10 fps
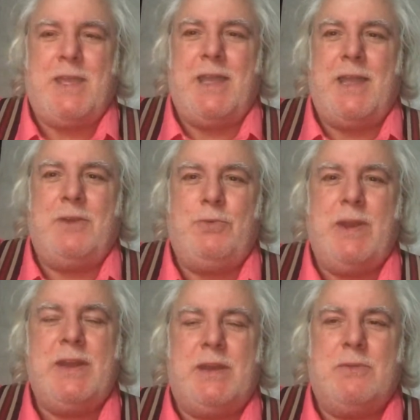and
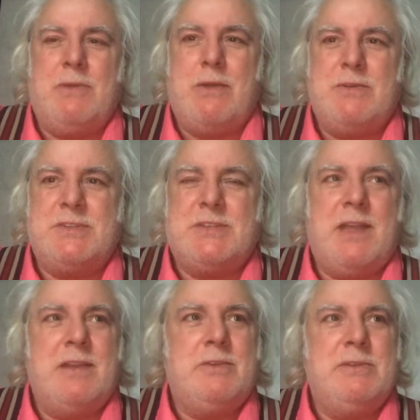ready to go out and
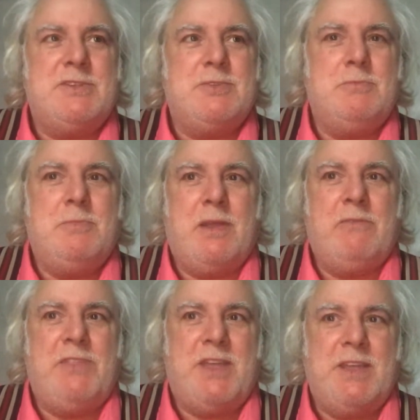start doing some
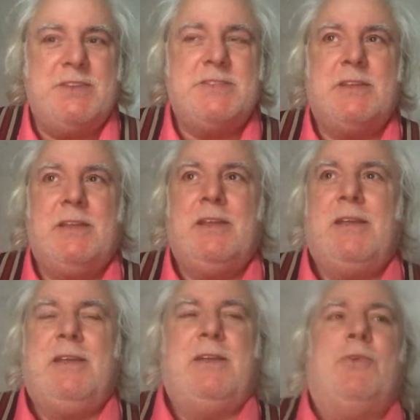of these
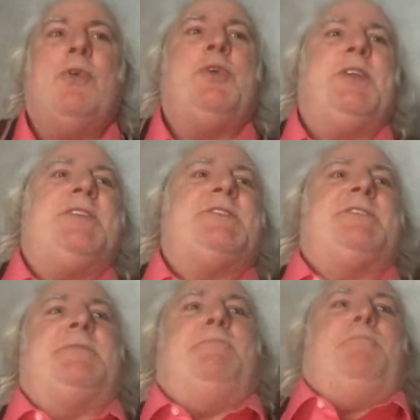
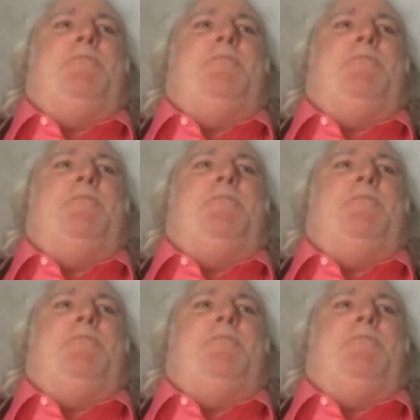audits.